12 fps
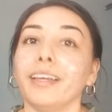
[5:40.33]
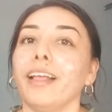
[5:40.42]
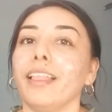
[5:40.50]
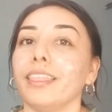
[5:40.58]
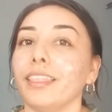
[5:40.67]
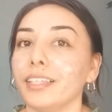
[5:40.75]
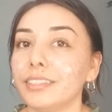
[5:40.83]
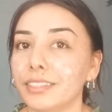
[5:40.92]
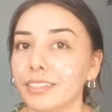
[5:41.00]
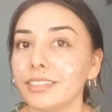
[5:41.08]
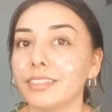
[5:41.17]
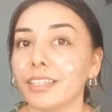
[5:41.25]
Let's
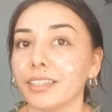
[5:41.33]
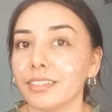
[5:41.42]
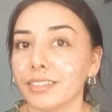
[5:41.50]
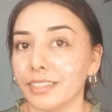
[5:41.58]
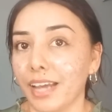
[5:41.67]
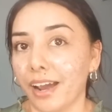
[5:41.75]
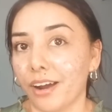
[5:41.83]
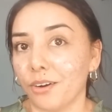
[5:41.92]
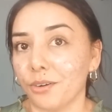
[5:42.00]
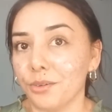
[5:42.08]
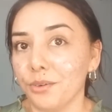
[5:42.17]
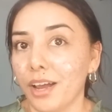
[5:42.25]
discuss
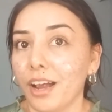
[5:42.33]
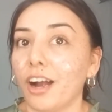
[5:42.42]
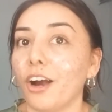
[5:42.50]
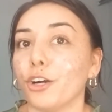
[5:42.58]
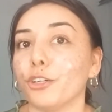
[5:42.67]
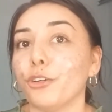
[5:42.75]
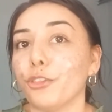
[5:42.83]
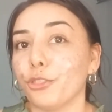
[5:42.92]
now our